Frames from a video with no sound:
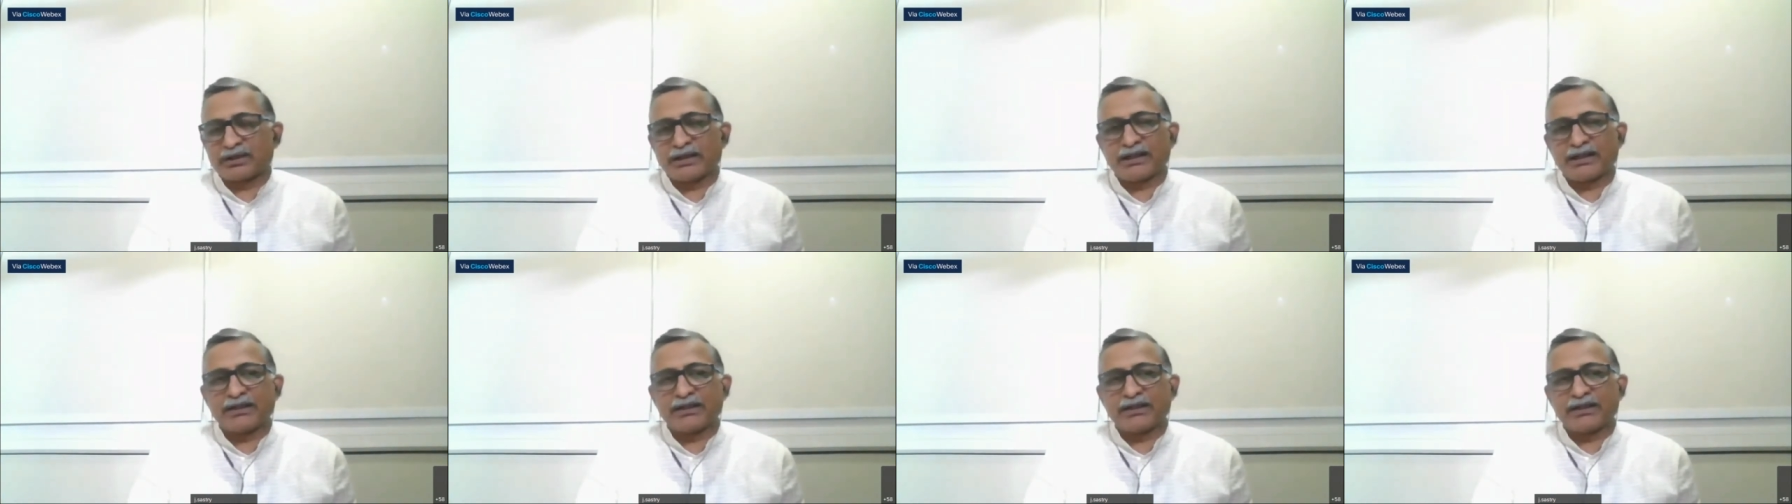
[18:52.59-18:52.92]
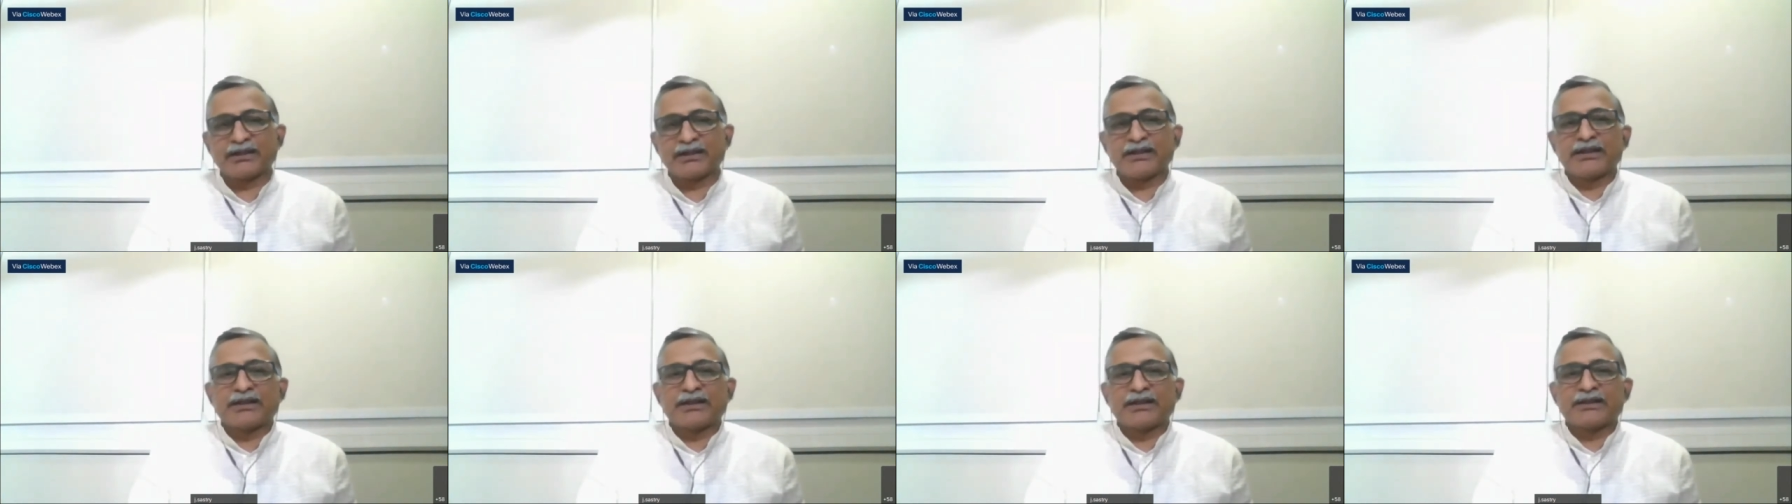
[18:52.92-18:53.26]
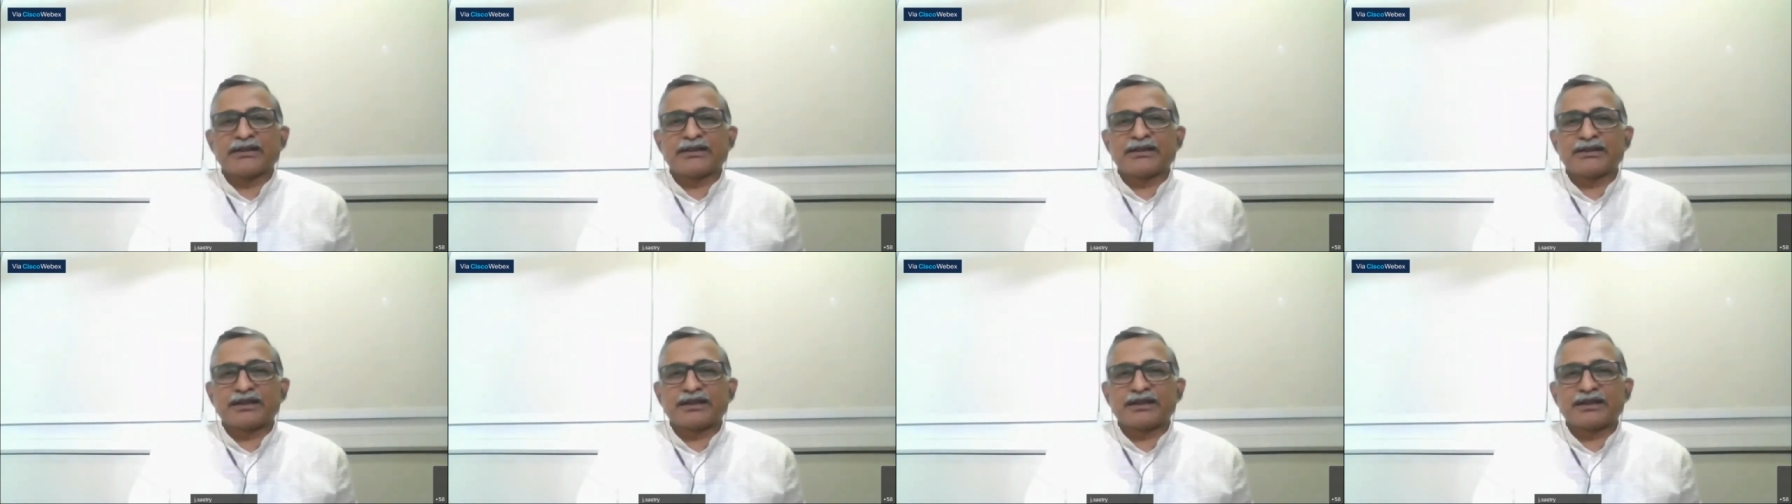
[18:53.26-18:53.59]
And
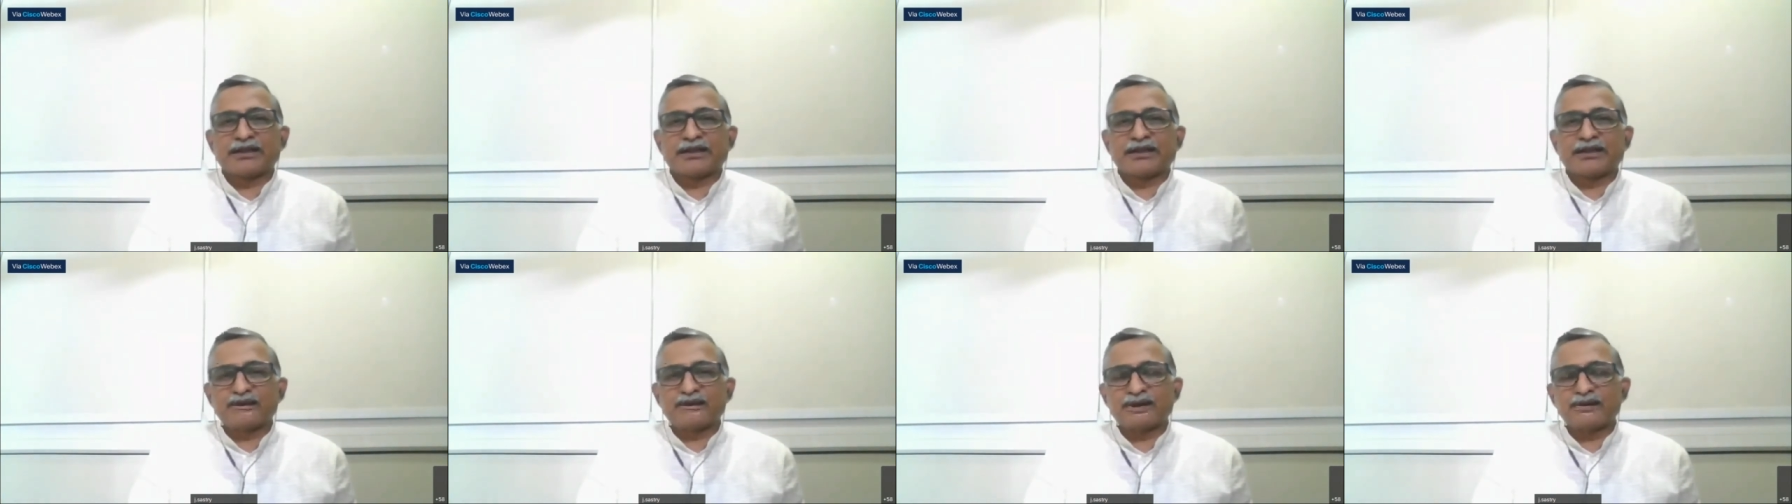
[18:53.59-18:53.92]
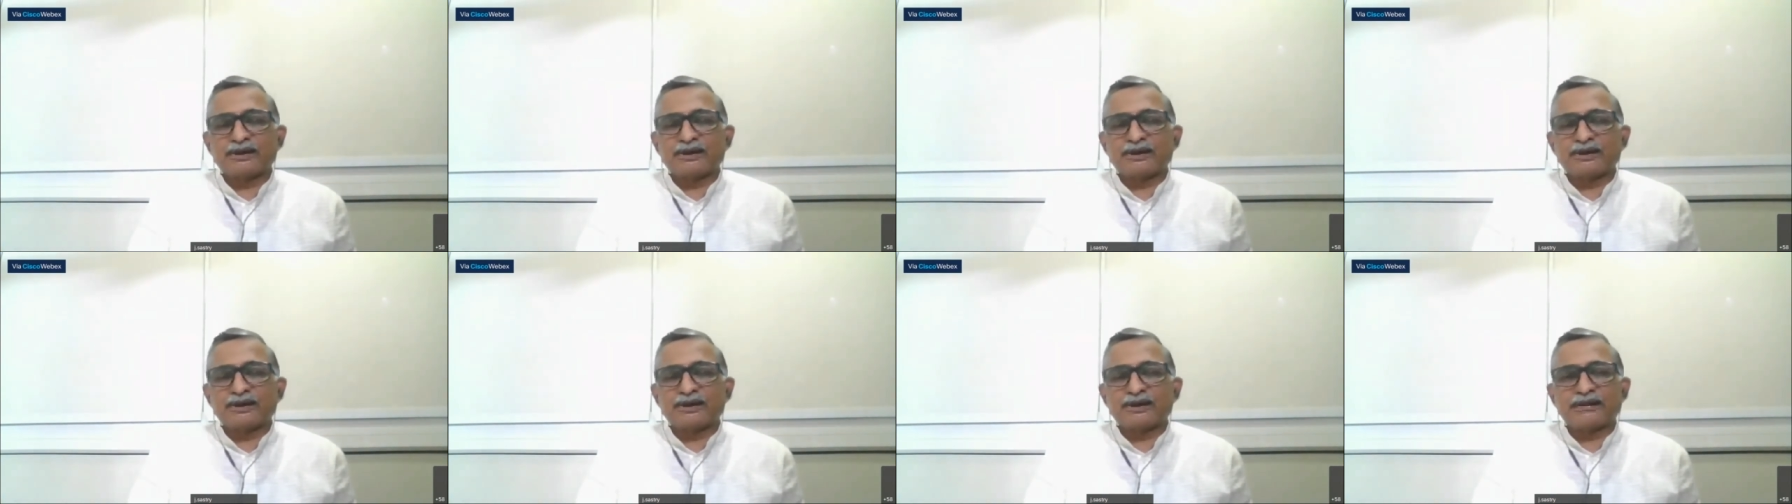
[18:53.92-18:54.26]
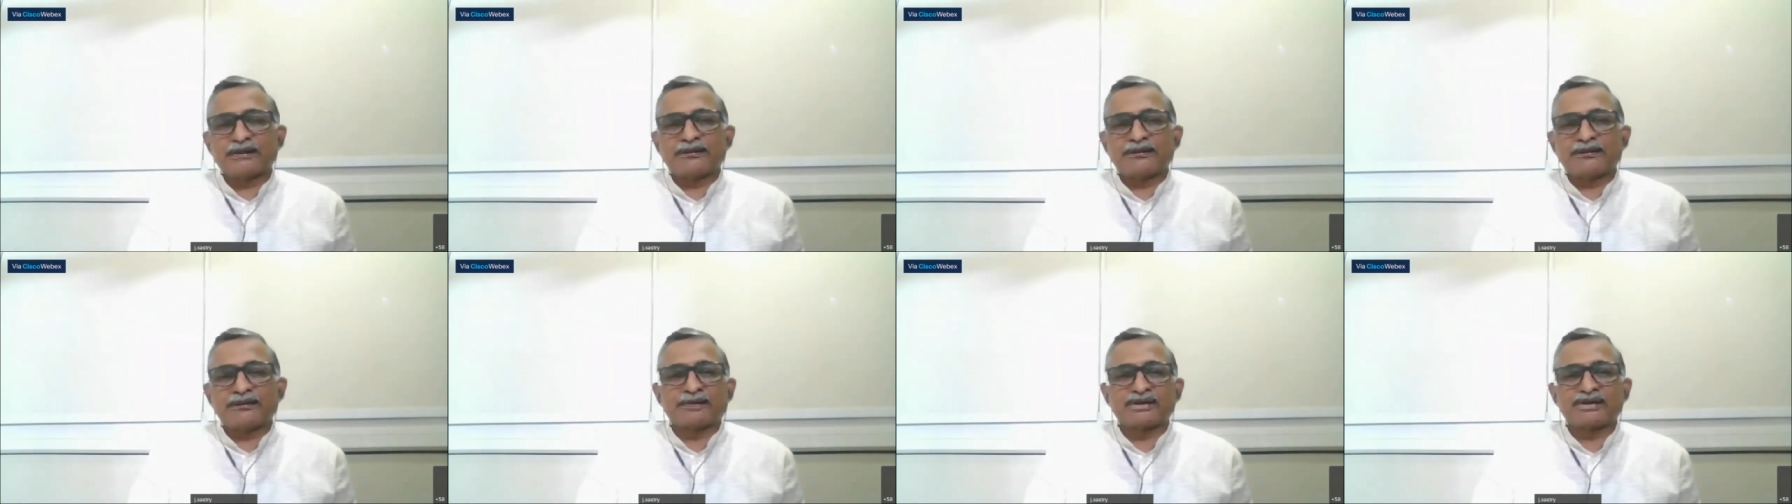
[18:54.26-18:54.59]
the third one, what I
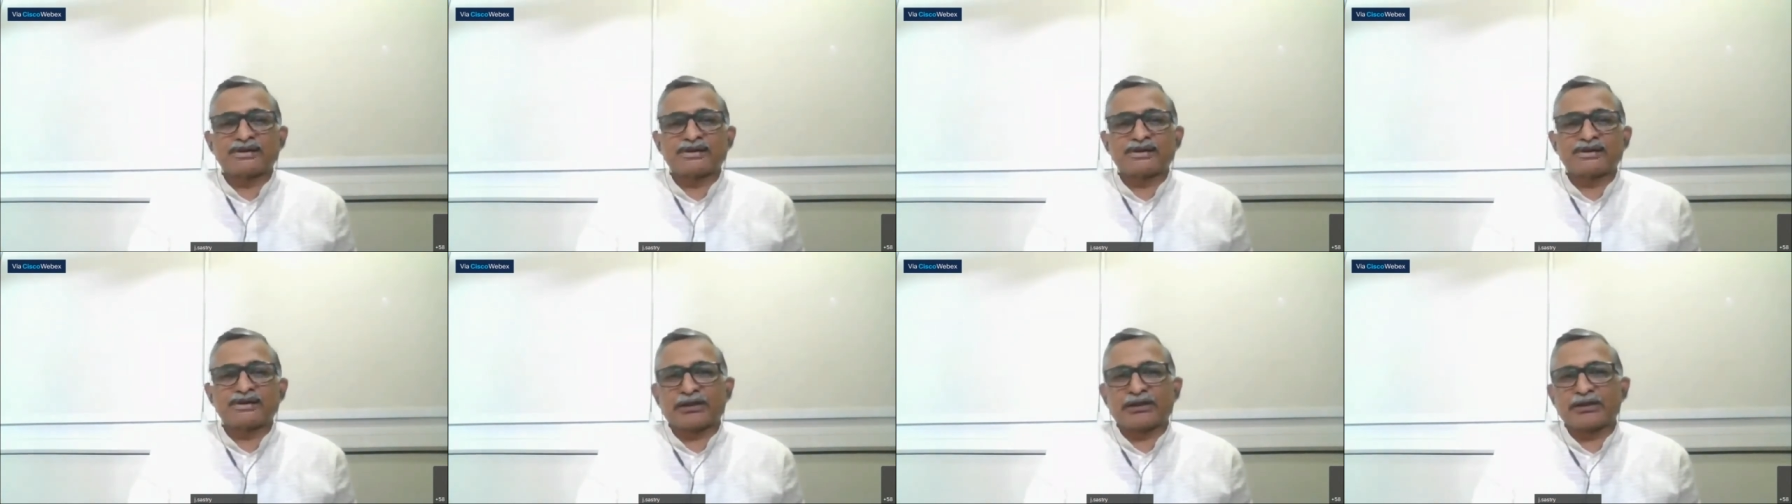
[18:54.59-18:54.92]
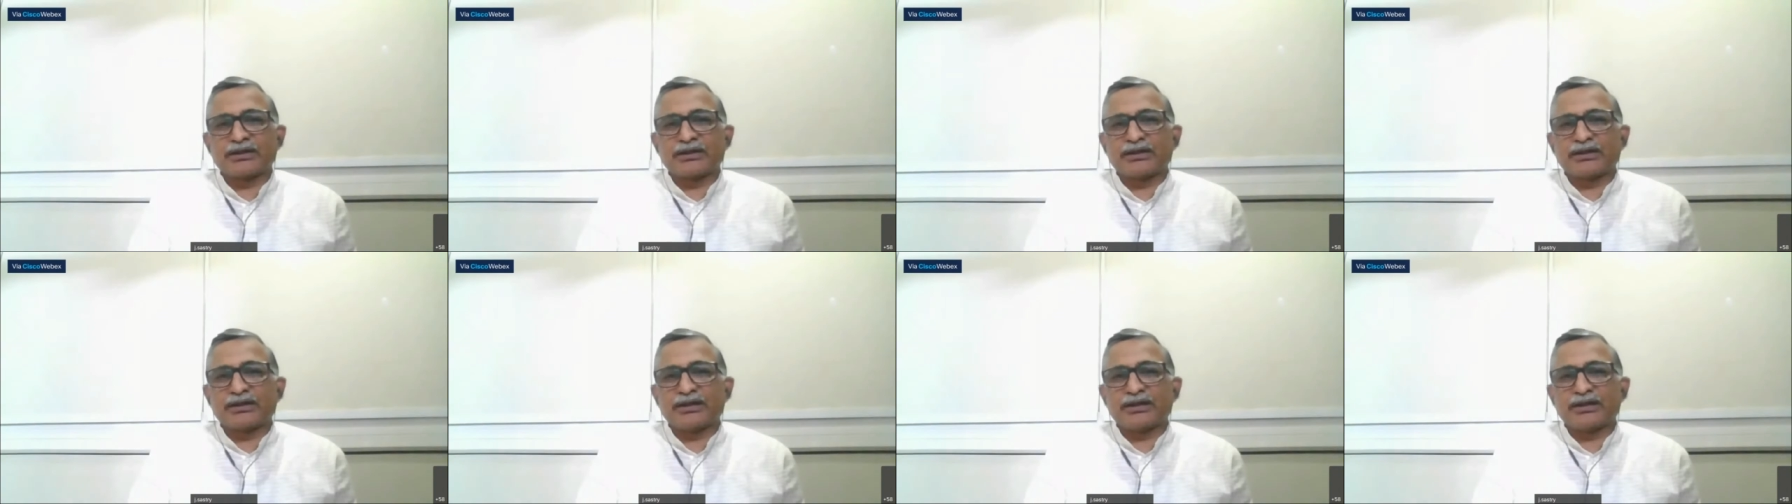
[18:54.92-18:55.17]
was mentioning,